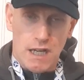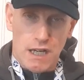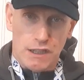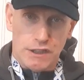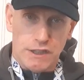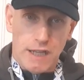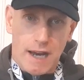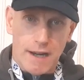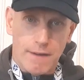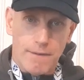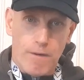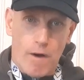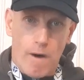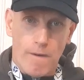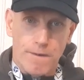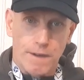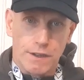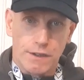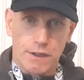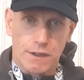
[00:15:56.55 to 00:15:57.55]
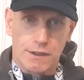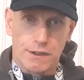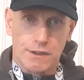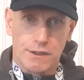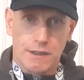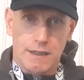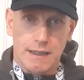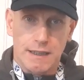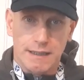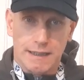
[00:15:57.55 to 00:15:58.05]
Sheriff officers
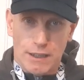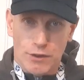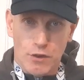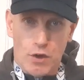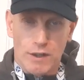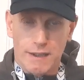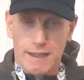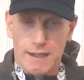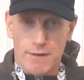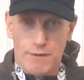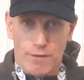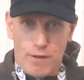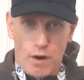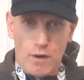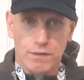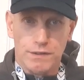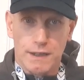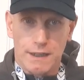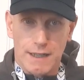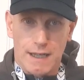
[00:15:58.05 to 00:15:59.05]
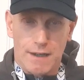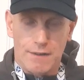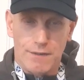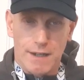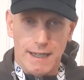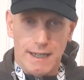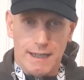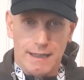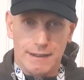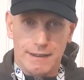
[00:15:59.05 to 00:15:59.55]
cannot get involved in that,
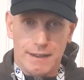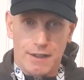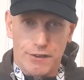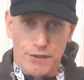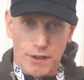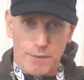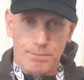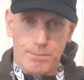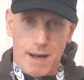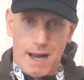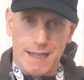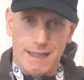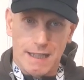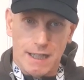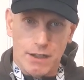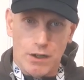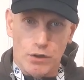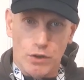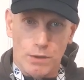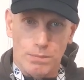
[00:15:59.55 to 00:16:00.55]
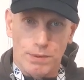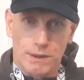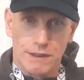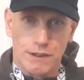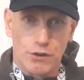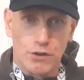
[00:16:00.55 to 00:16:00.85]
right? The third party interlopers are